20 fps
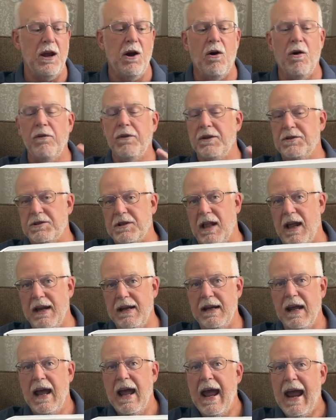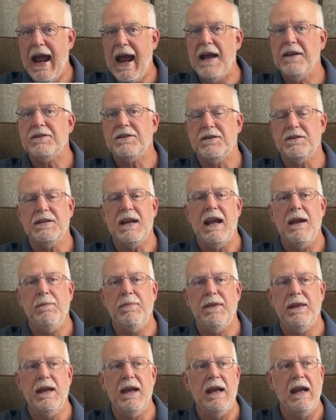oh, this light has the same
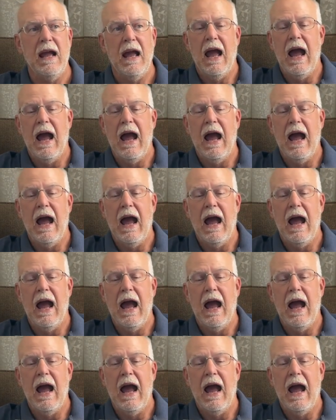thing.